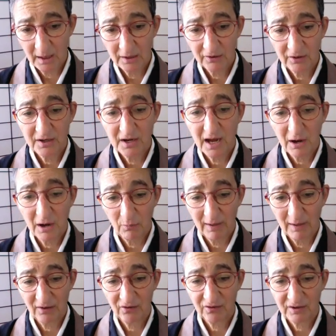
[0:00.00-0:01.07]
To not
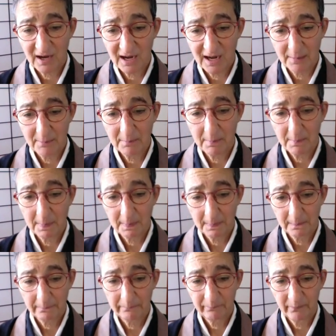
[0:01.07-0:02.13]
waste time.
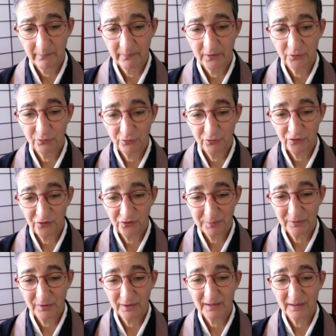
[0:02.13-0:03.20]
The true
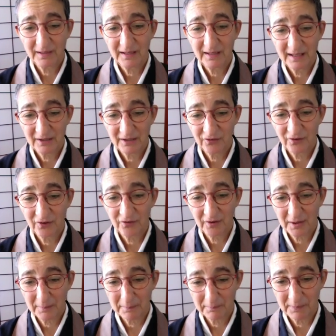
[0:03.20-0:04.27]
spirit gets us
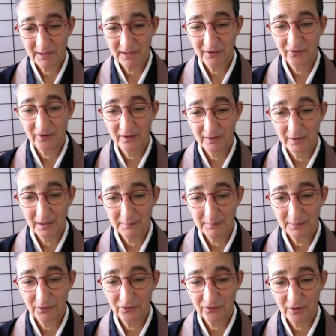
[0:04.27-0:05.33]
up because the alarm
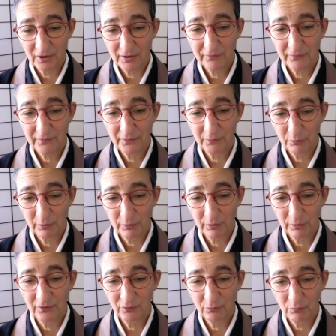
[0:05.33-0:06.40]
goes off and the
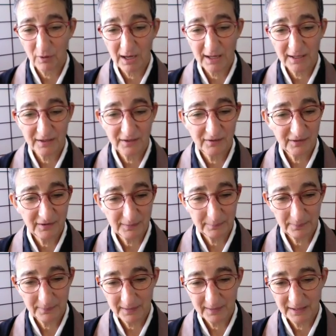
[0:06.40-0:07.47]
world is wide and deep
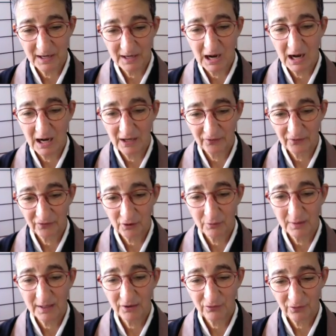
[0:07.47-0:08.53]
and so
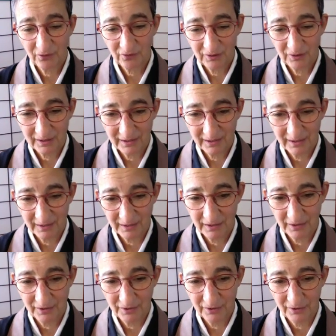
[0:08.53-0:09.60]
interesting and
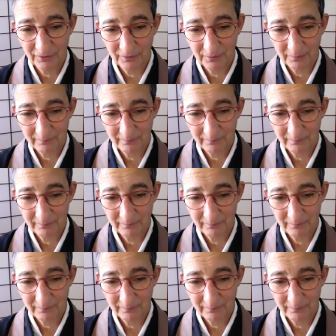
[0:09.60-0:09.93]
unknown.